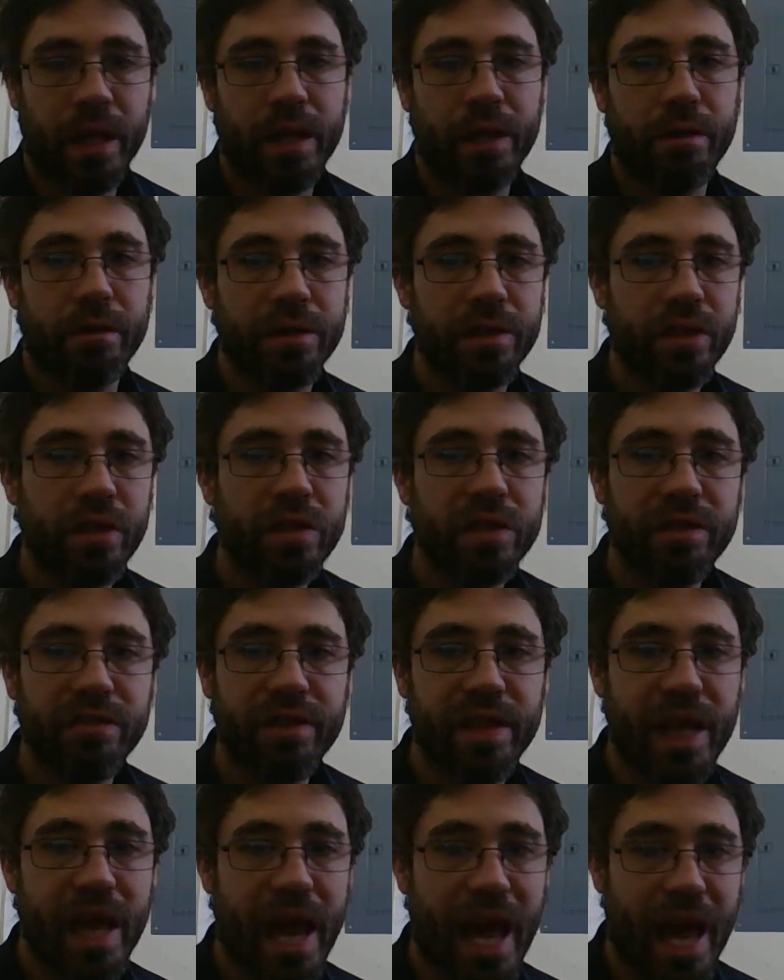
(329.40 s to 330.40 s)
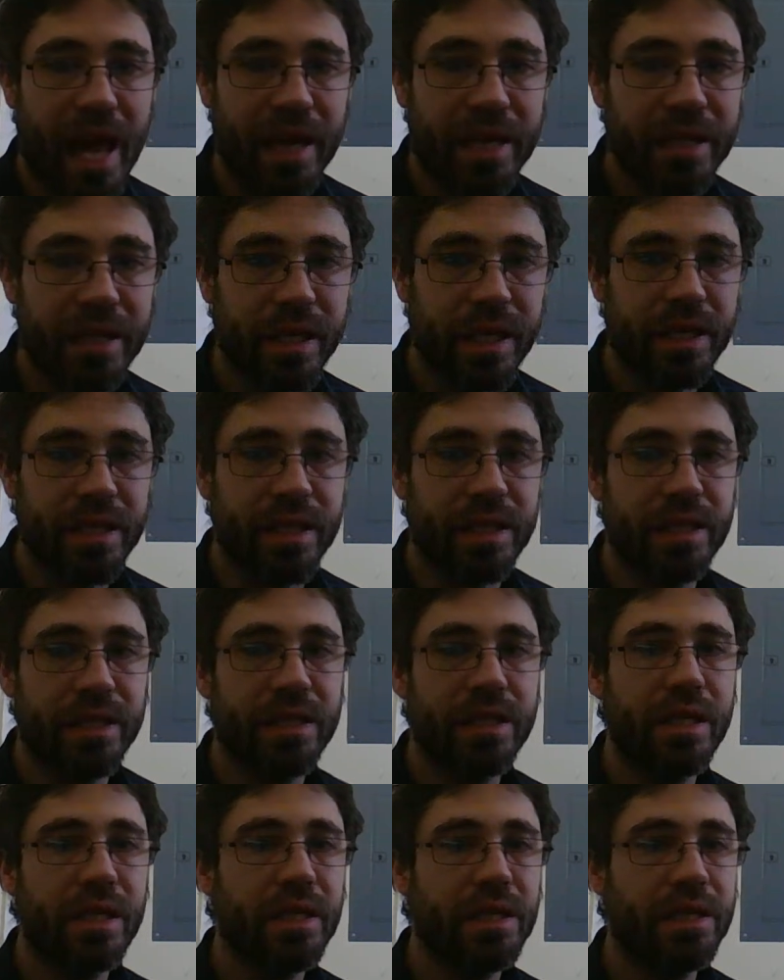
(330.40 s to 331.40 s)
The result of that is a
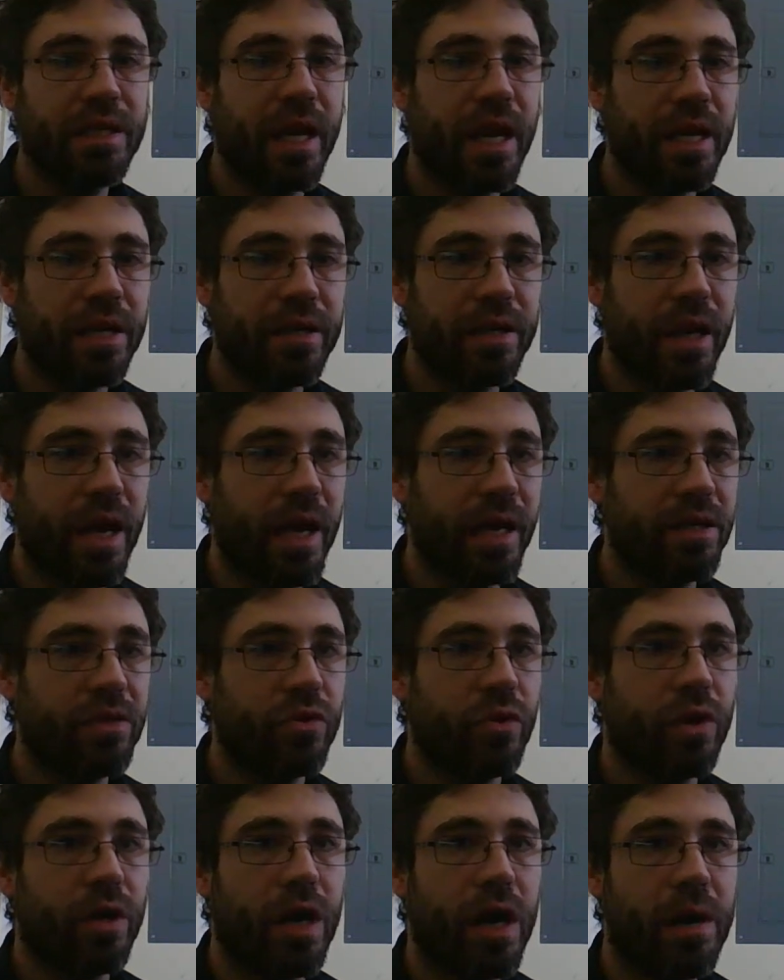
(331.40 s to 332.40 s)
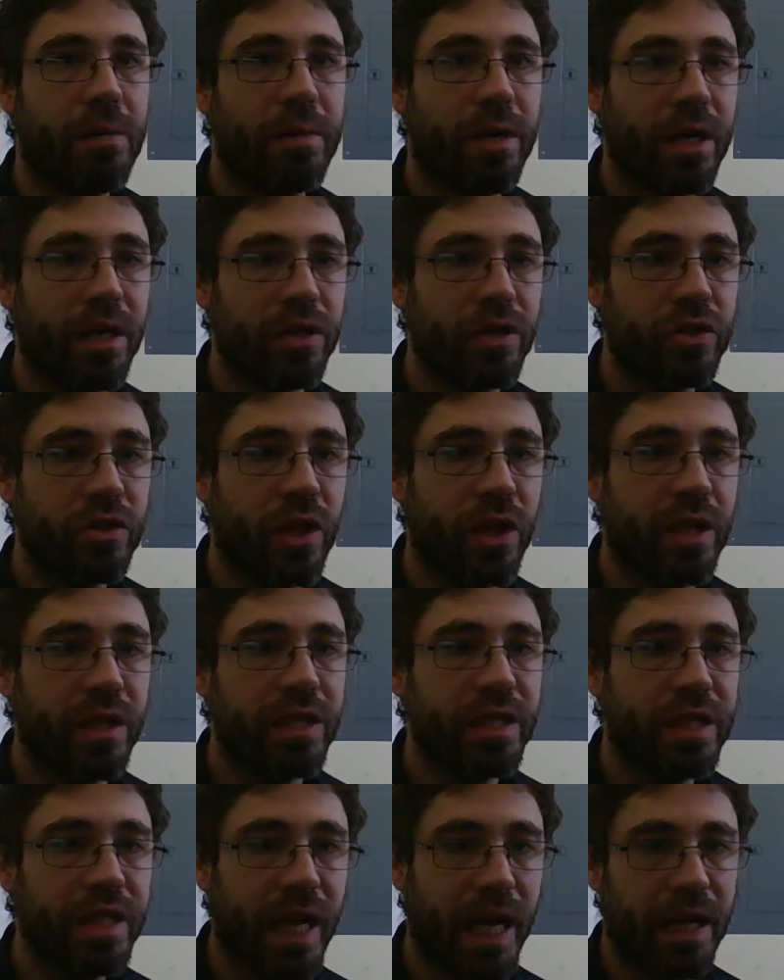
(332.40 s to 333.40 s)
z-standardized, or commonly just called a
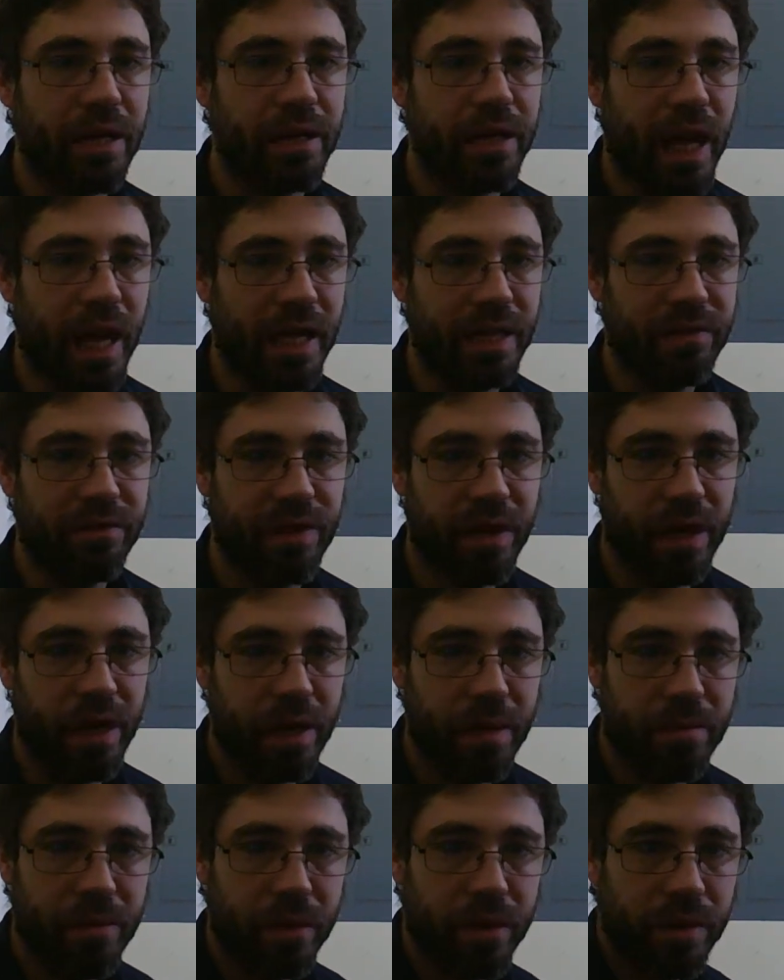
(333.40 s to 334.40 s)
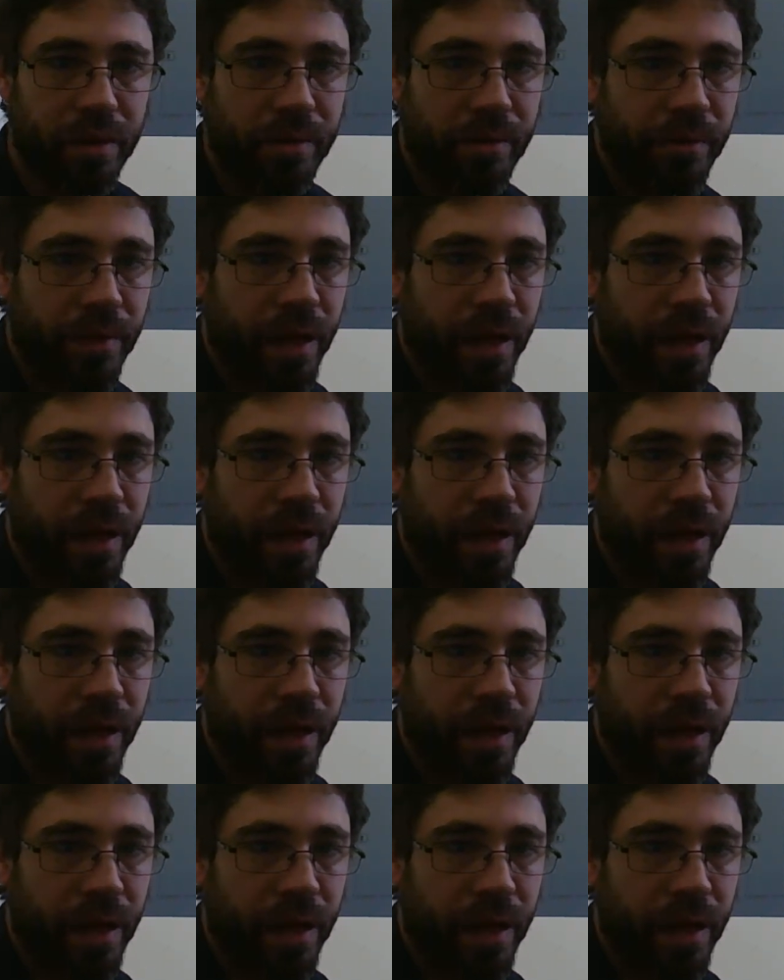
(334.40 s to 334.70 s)
standardized variable.